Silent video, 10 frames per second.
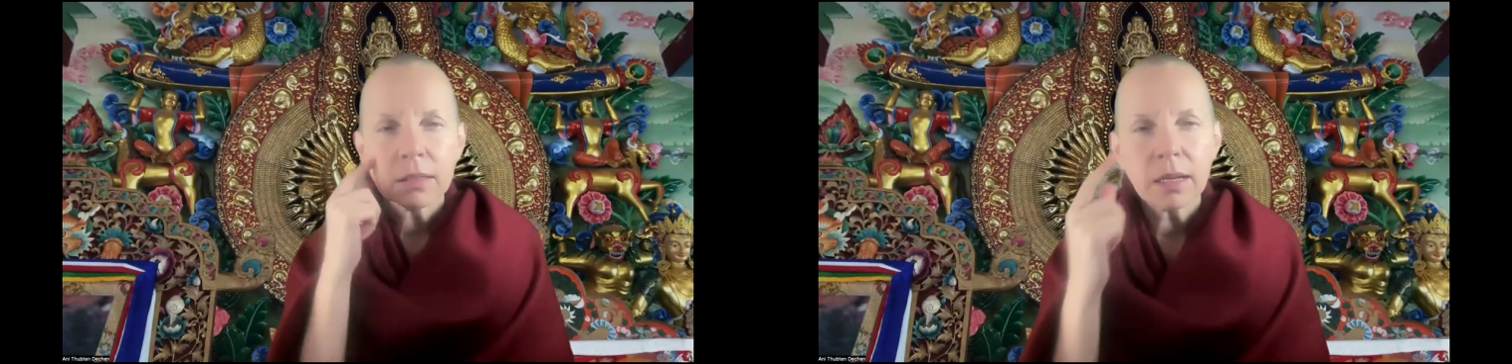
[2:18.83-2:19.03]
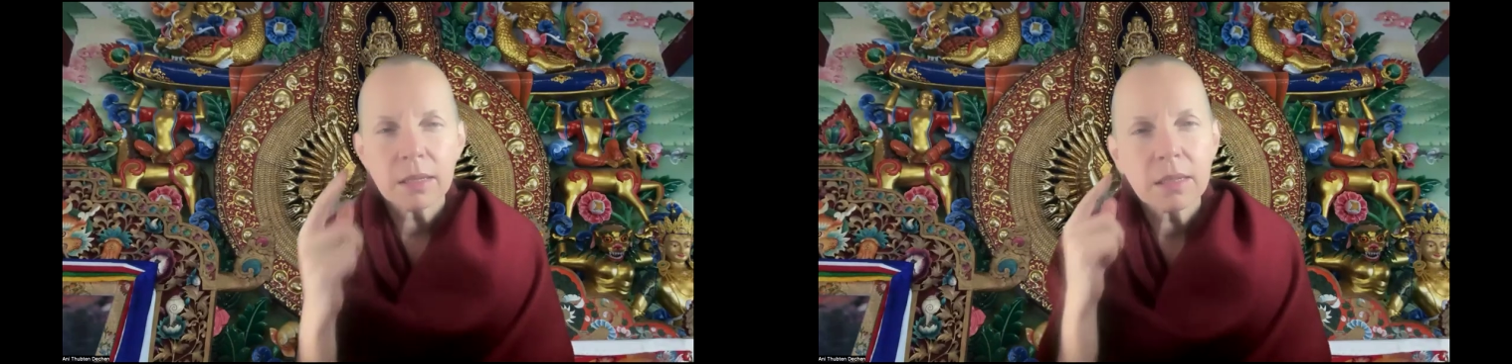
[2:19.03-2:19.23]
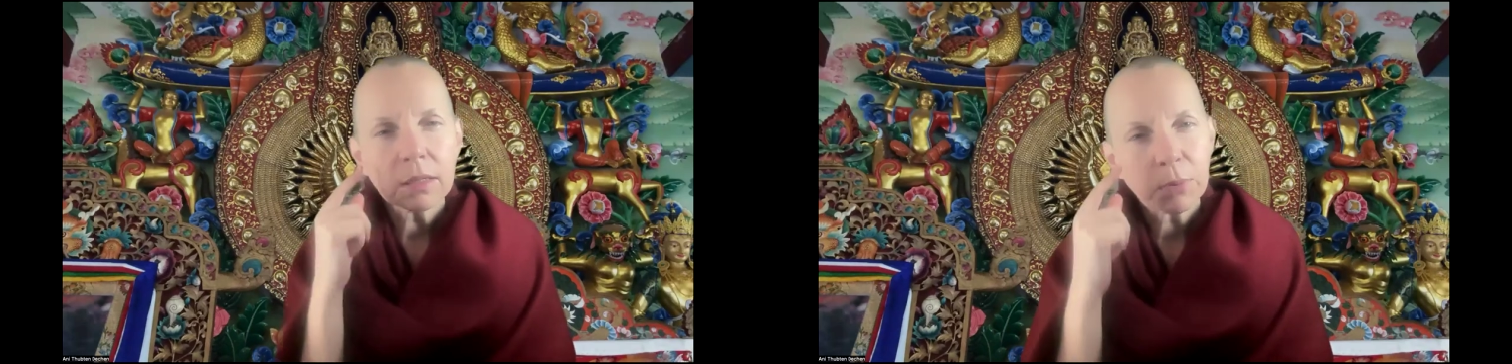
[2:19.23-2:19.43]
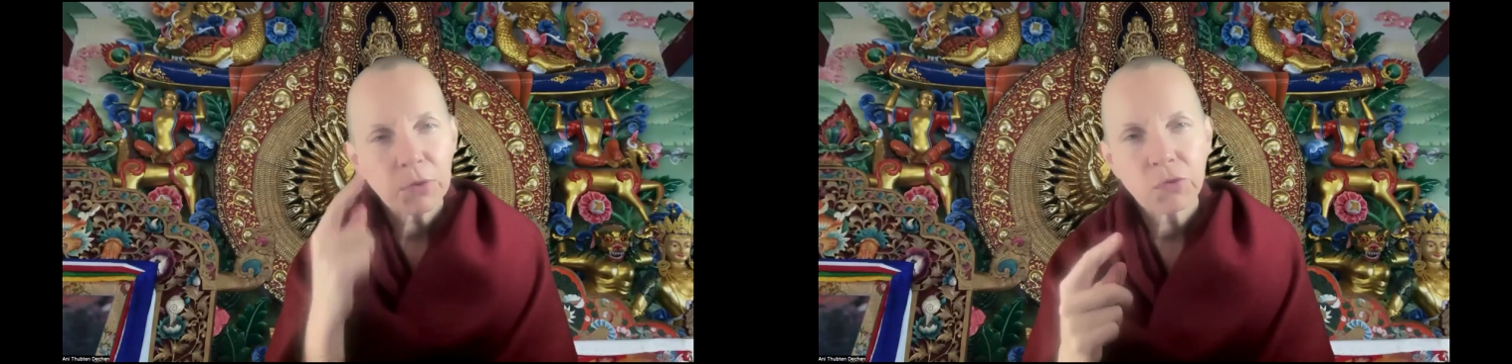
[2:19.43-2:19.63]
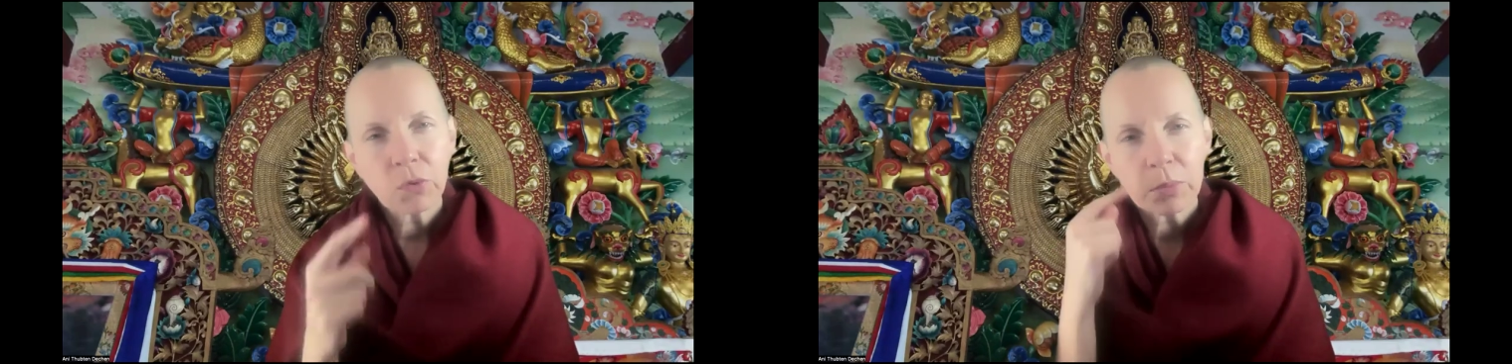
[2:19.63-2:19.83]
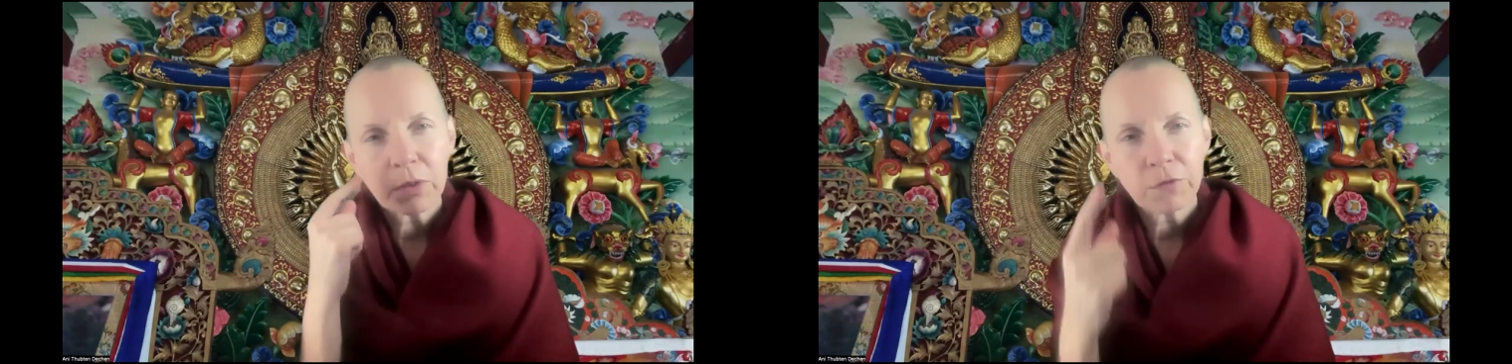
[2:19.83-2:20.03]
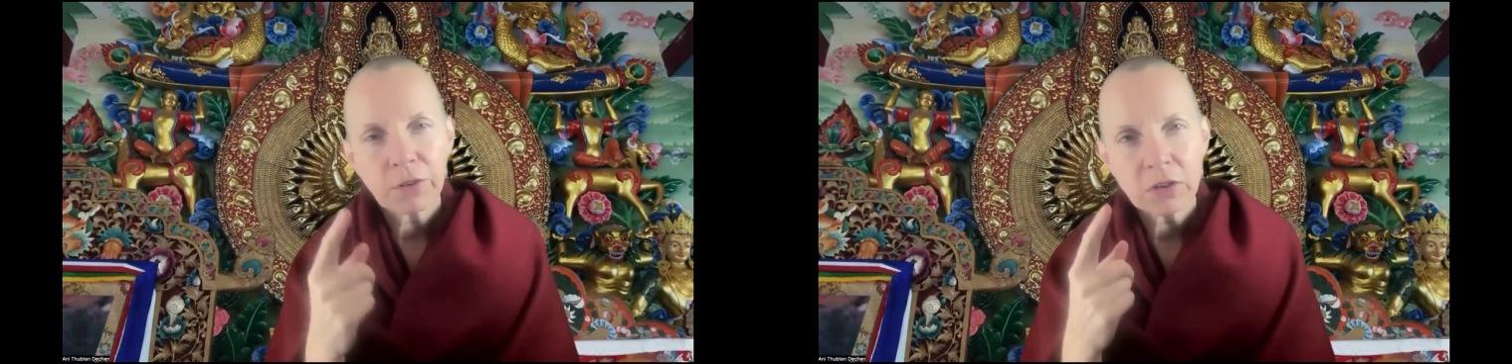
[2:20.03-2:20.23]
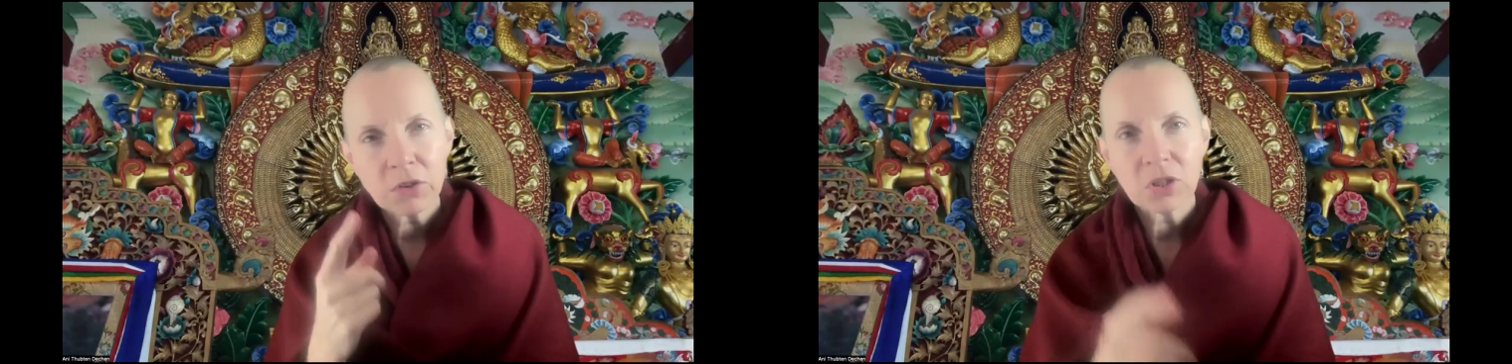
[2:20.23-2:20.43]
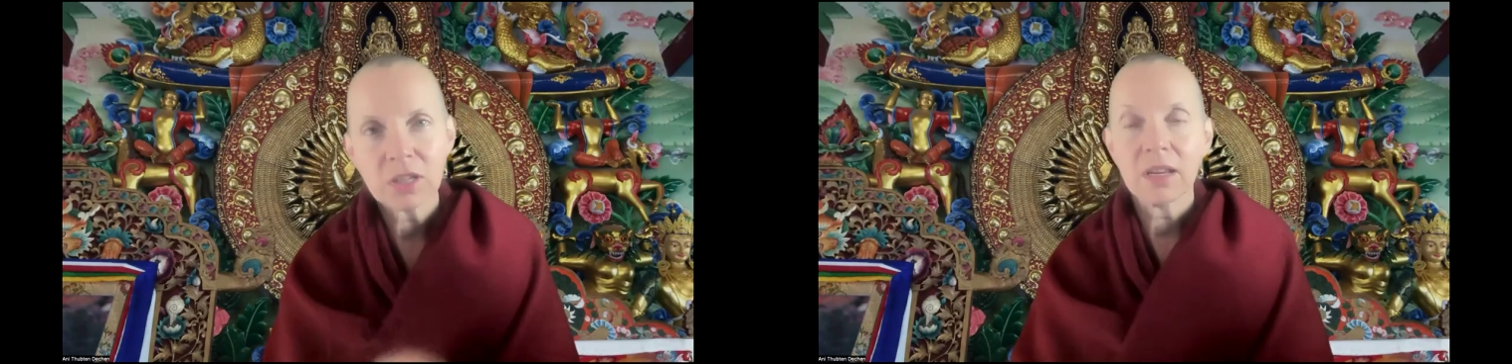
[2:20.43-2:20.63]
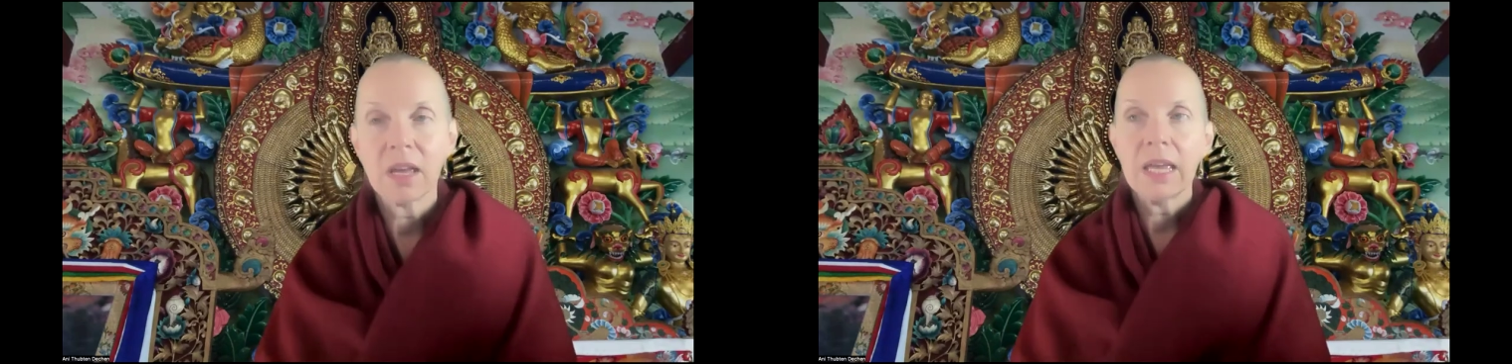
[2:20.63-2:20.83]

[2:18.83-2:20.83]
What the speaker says: does it perform the function?